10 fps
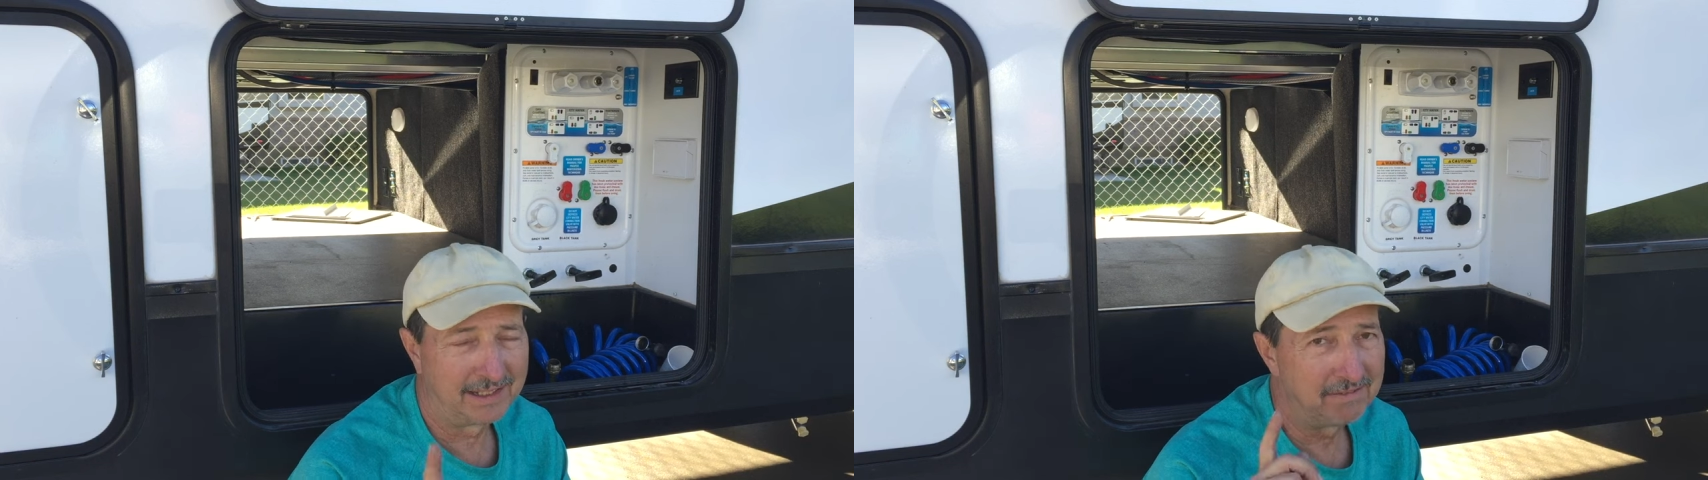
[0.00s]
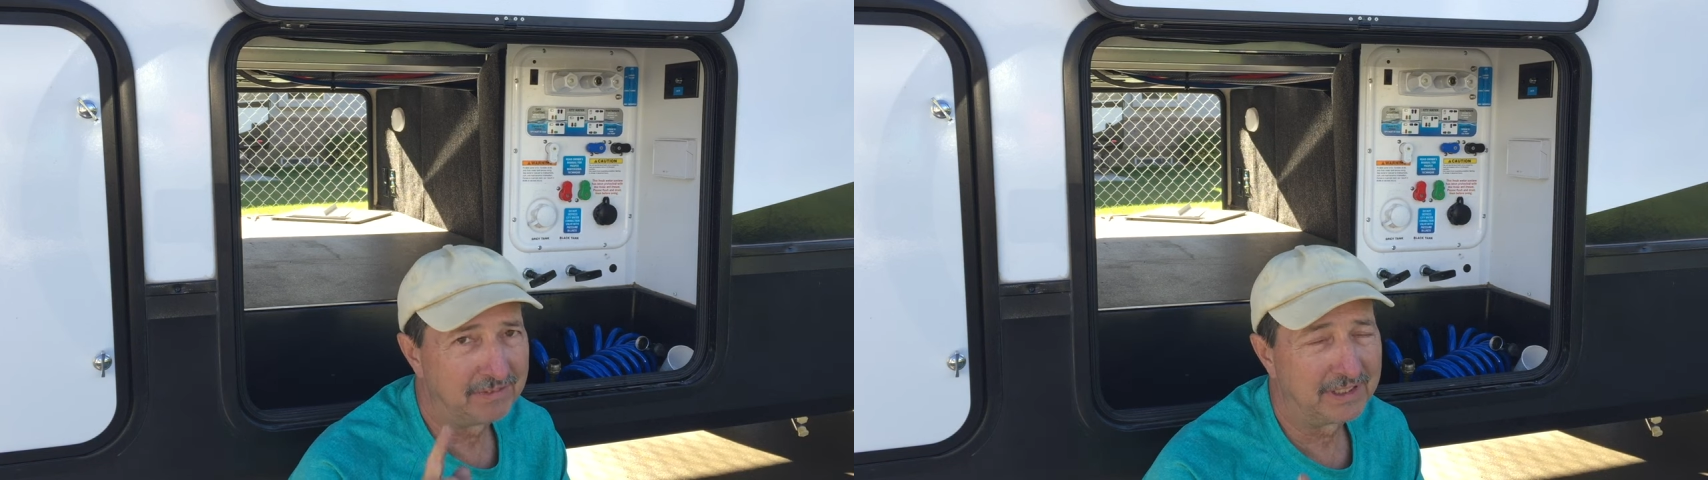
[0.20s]

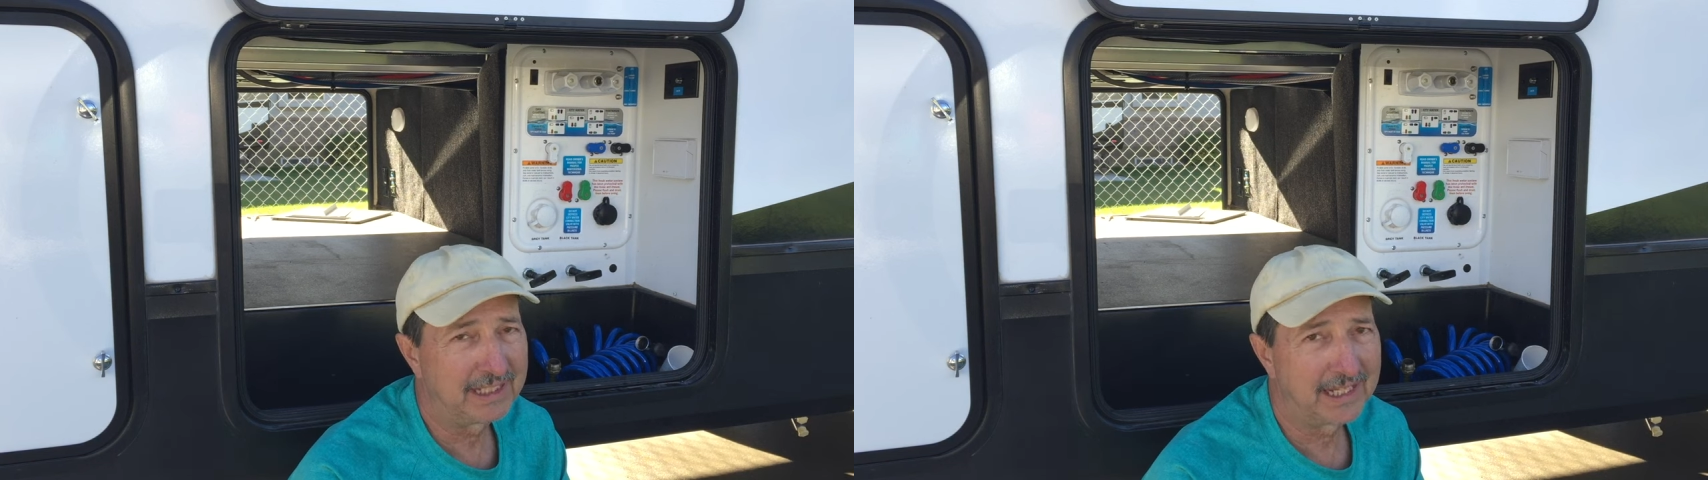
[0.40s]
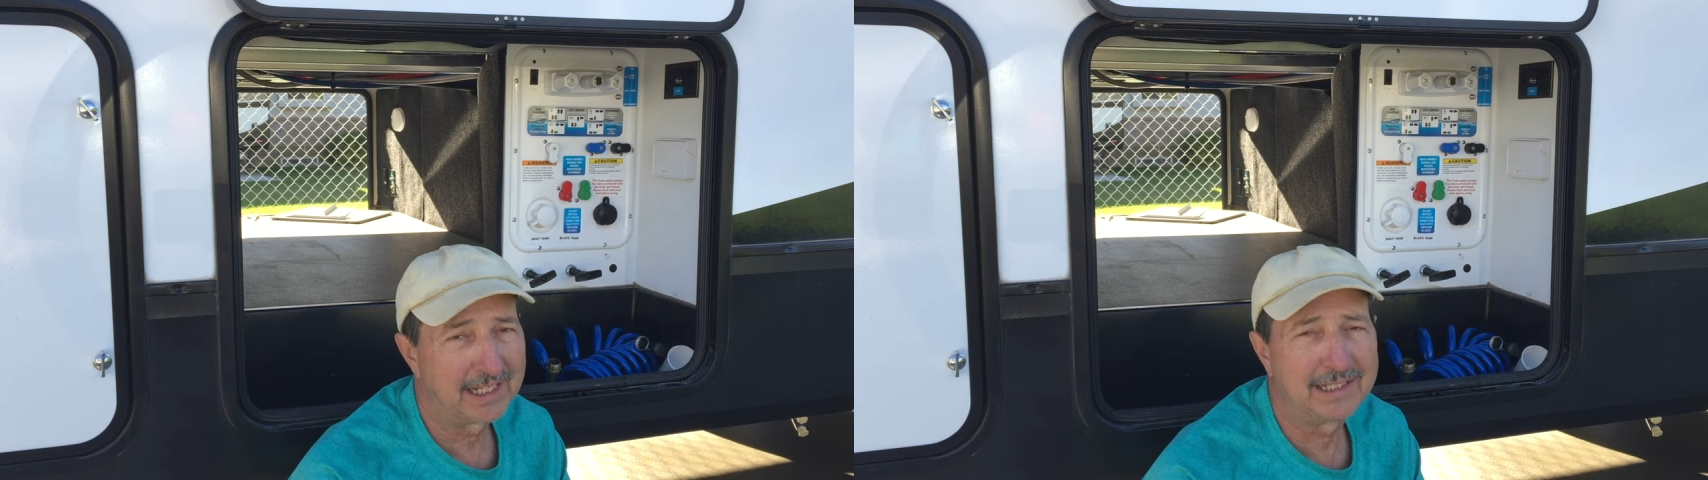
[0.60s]
I
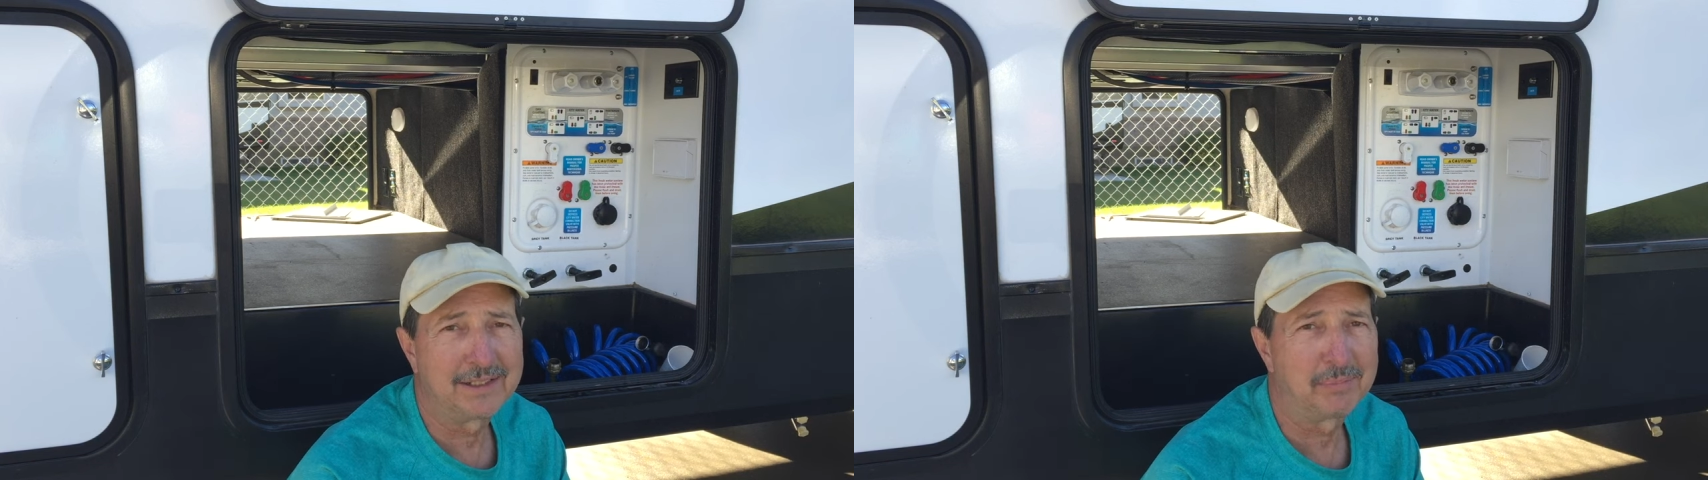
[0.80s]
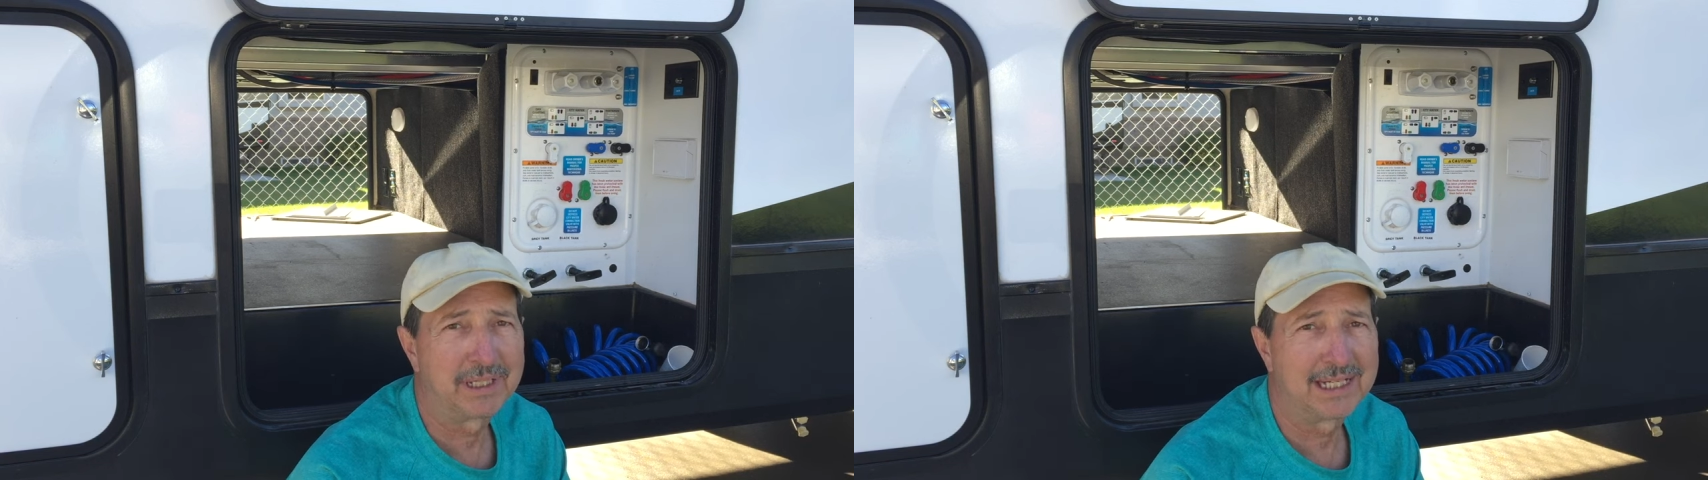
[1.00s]
forgot it
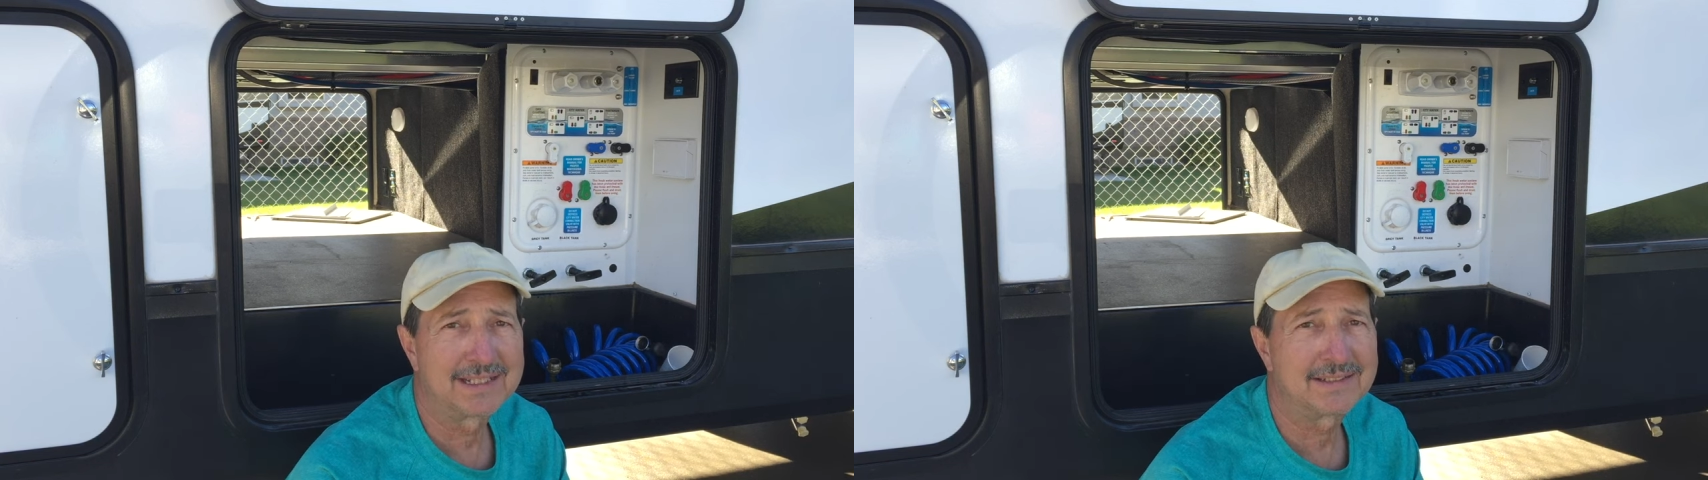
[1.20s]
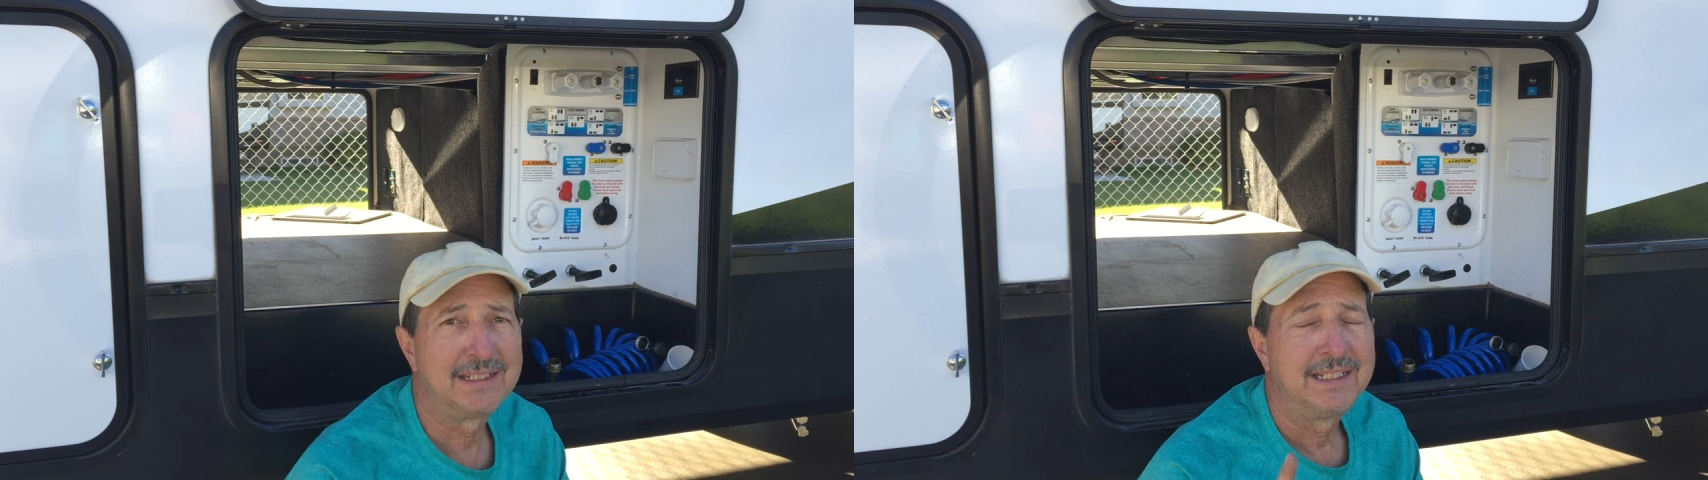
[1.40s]
in the
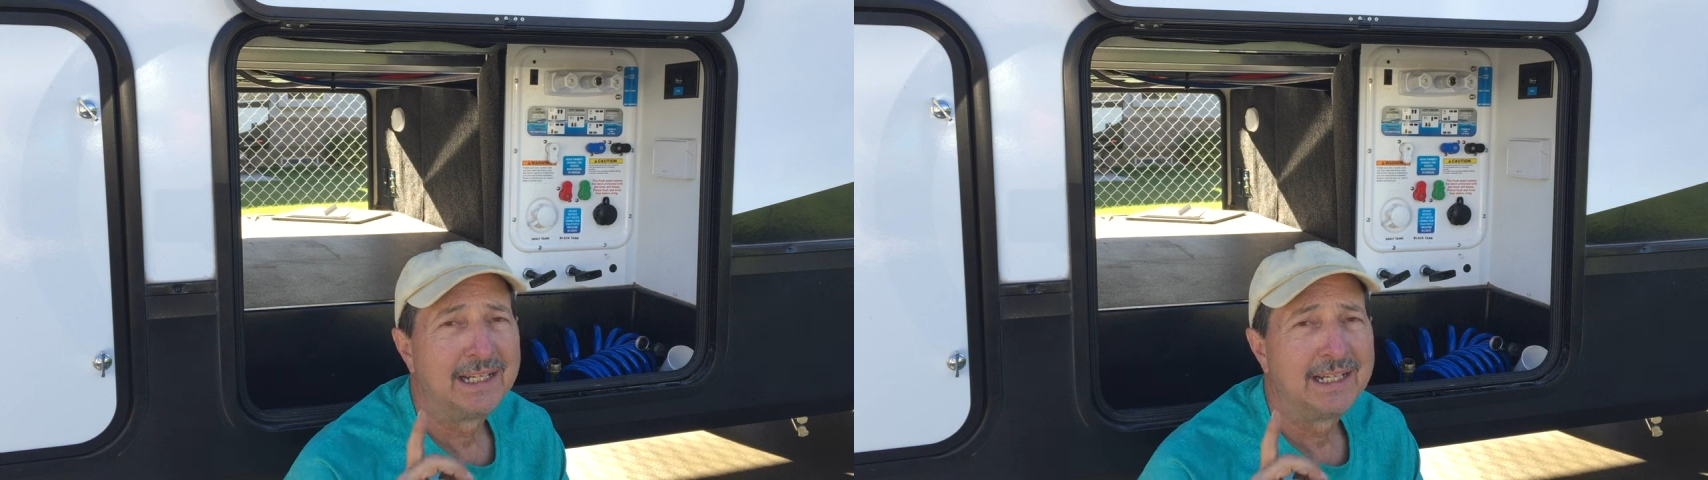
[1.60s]
past